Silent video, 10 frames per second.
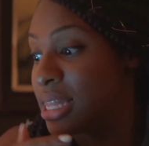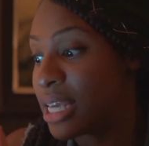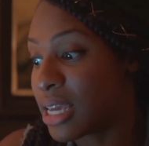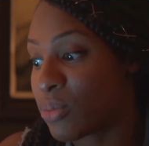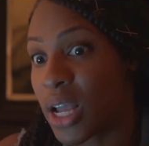
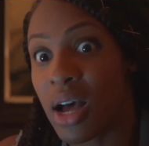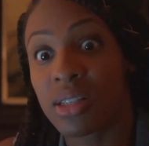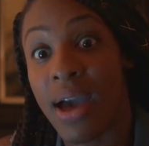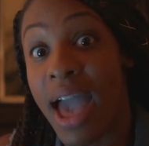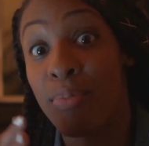Then we
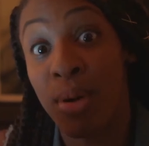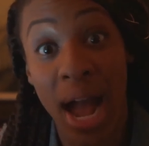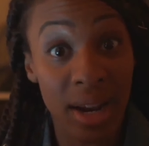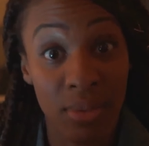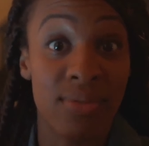also have
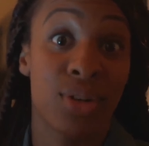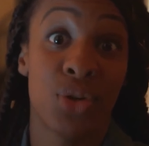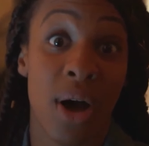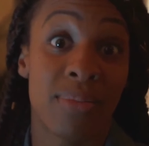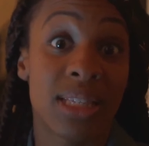product
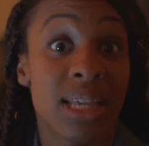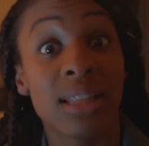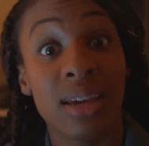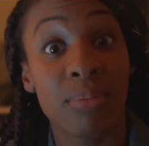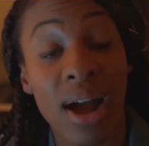revenue. I'm
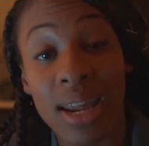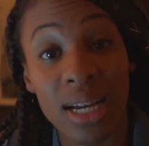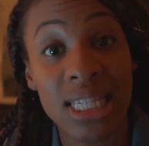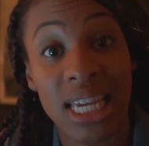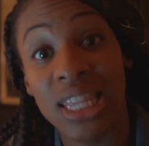selling
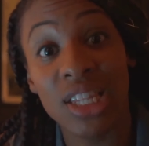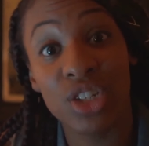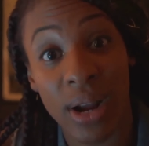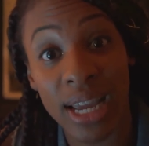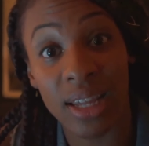products in the
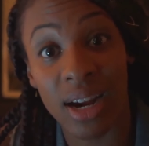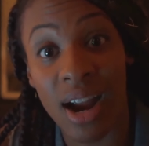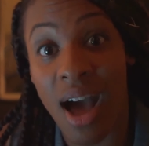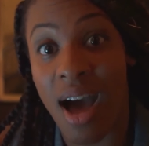trailer.